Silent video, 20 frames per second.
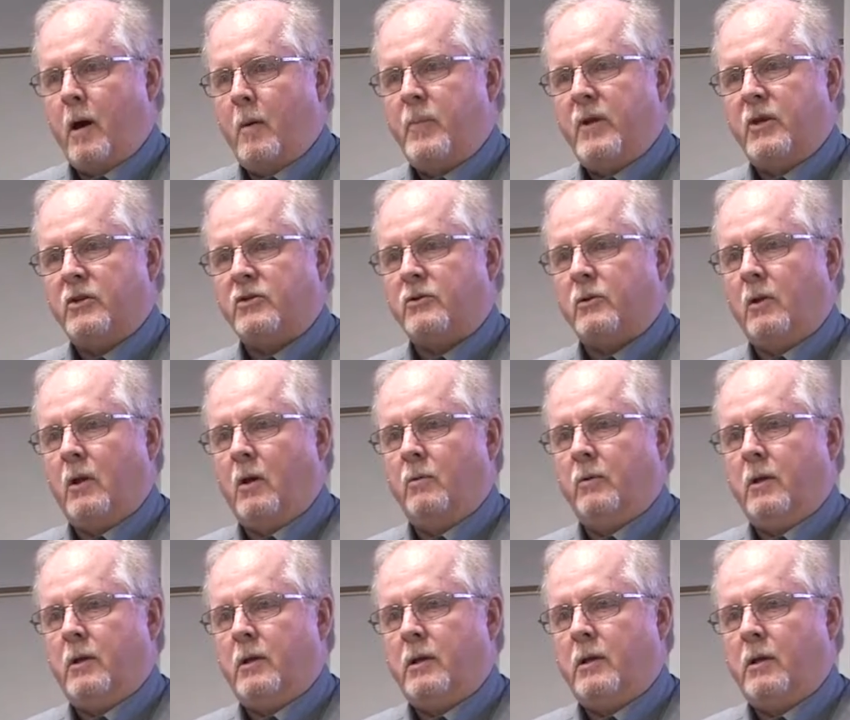pistol
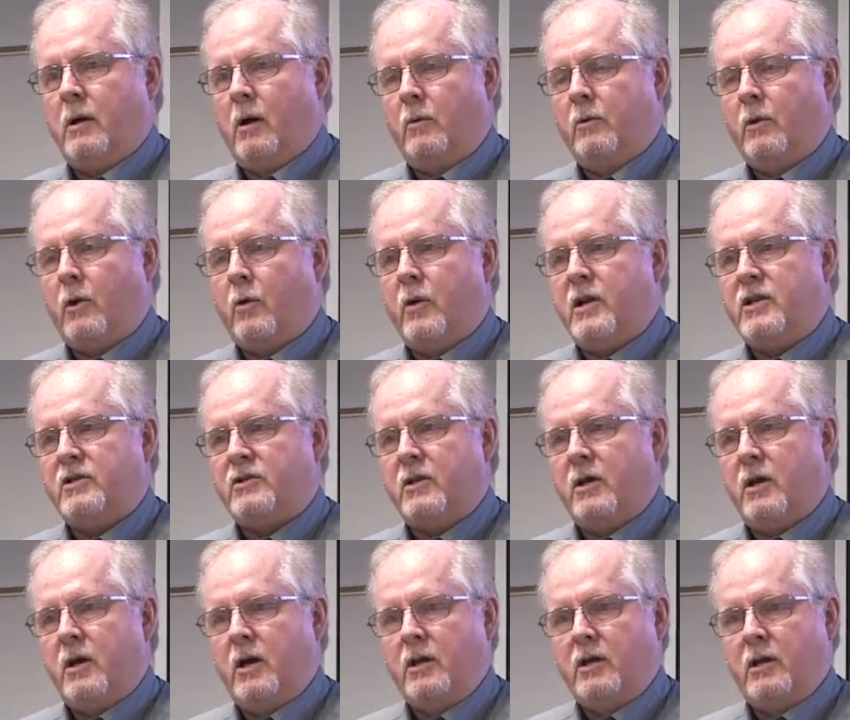on the grease
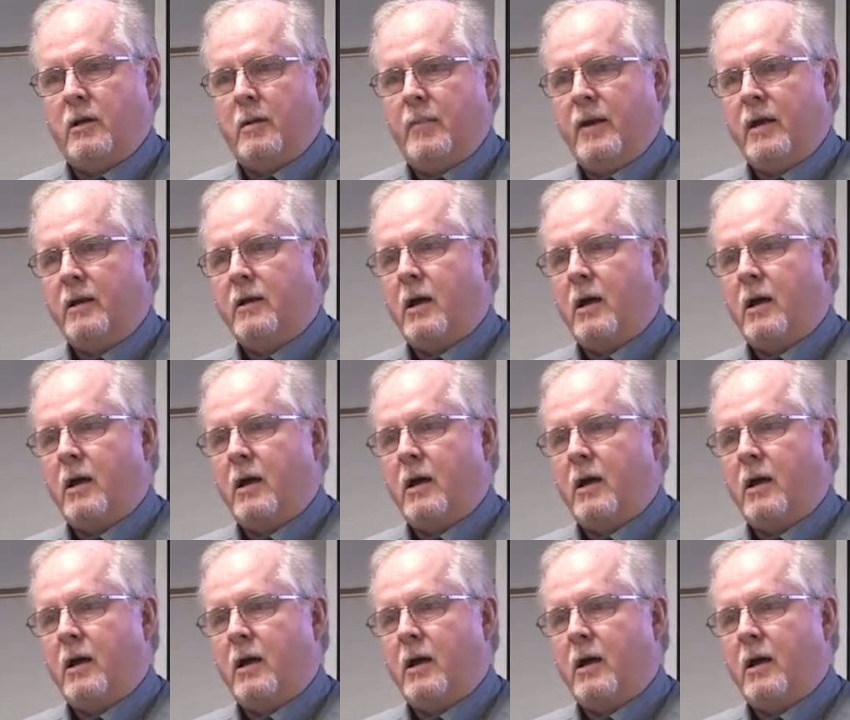gun and the big